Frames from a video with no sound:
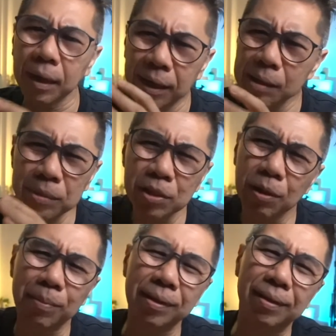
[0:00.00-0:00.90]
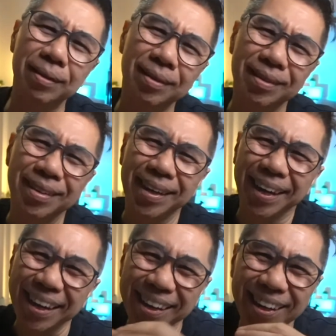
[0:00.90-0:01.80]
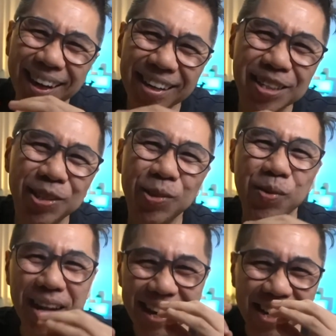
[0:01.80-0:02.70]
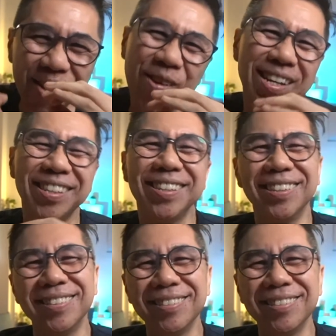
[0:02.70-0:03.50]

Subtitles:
Let me stop here and ask you a question.